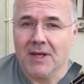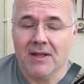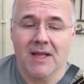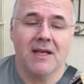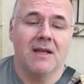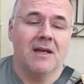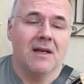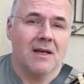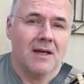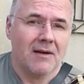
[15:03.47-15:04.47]
And then,
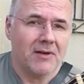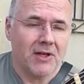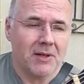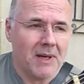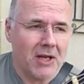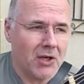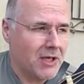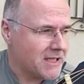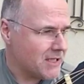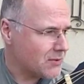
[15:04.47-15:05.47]
having done about
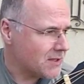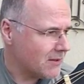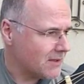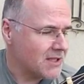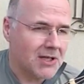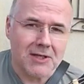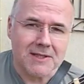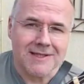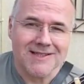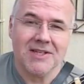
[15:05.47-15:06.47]
90 or so
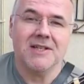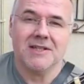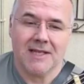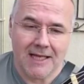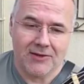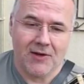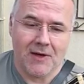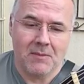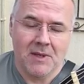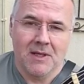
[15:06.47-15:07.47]
guitars since that
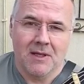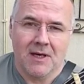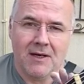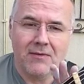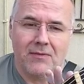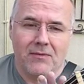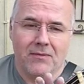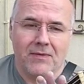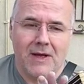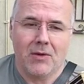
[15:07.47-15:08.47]
time, I've
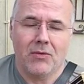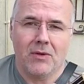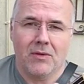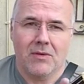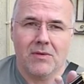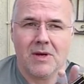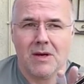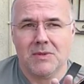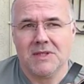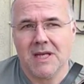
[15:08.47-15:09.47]
found,
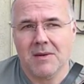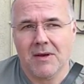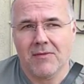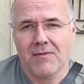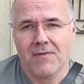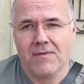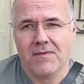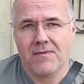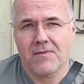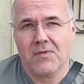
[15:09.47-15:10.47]
I would say about
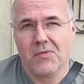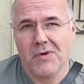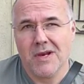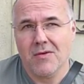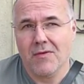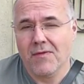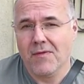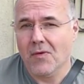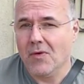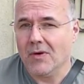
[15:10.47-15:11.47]
3 or
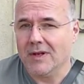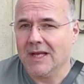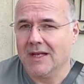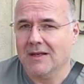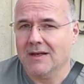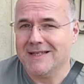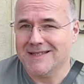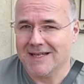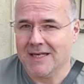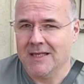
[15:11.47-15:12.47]
4 in that
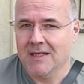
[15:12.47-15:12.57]
90